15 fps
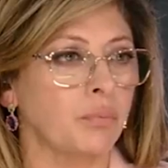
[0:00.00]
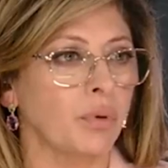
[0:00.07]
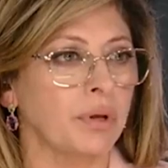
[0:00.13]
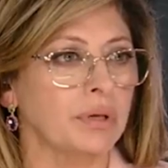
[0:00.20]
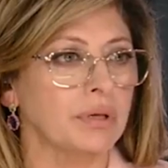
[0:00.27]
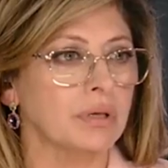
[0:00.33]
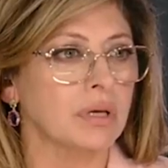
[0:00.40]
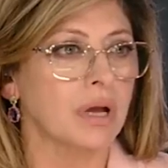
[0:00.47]

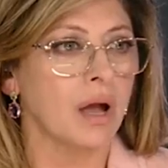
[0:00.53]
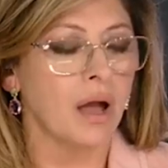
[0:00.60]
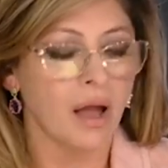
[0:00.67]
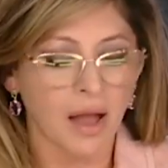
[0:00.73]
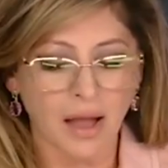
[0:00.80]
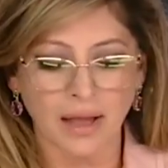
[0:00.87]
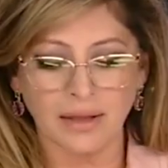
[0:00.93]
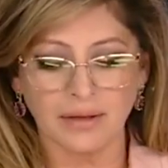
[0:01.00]
point
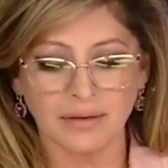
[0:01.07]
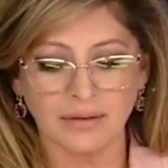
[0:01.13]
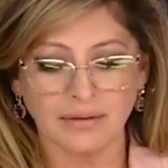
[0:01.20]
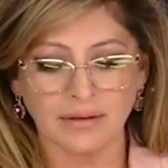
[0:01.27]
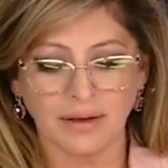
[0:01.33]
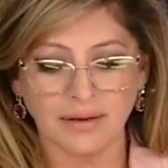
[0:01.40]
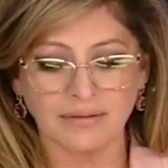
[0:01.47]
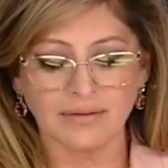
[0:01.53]
cut,
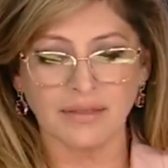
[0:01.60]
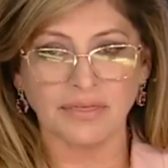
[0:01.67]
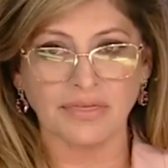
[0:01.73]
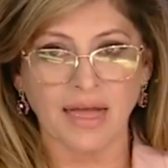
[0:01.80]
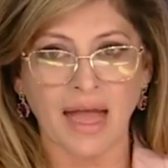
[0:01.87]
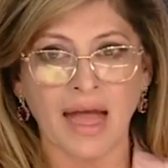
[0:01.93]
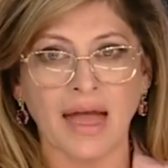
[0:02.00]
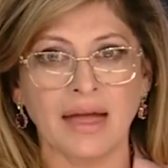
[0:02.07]
doesn't
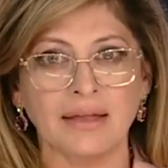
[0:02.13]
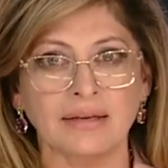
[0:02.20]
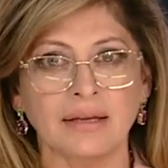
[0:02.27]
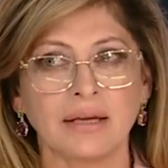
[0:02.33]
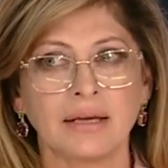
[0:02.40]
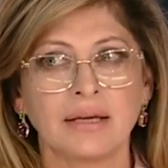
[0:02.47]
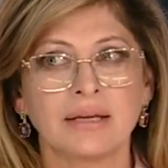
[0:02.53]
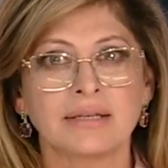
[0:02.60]
that
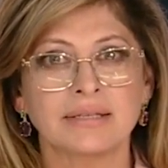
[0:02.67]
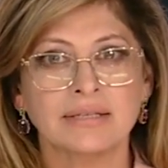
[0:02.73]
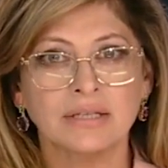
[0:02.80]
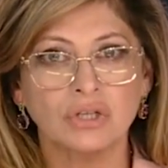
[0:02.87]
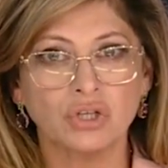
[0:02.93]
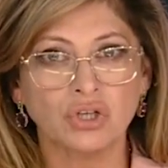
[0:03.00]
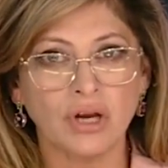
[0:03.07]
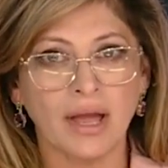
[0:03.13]

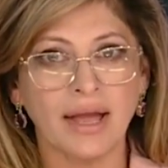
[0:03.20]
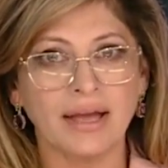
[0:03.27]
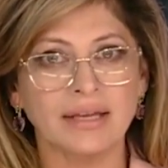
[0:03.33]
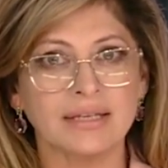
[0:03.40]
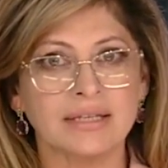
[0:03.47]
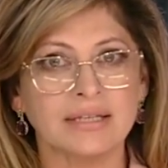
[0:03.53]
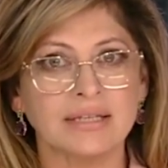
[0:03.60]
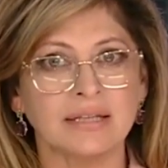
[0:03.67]

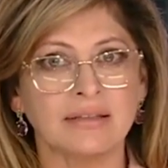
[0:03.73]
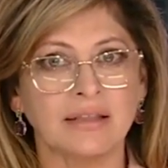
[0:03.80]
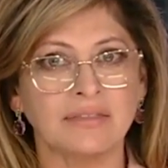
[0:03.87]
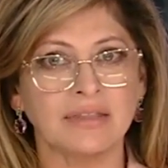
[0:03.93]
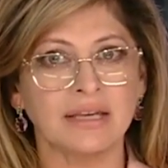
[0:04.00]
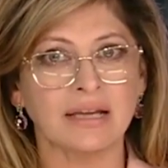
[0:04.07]
suggest that the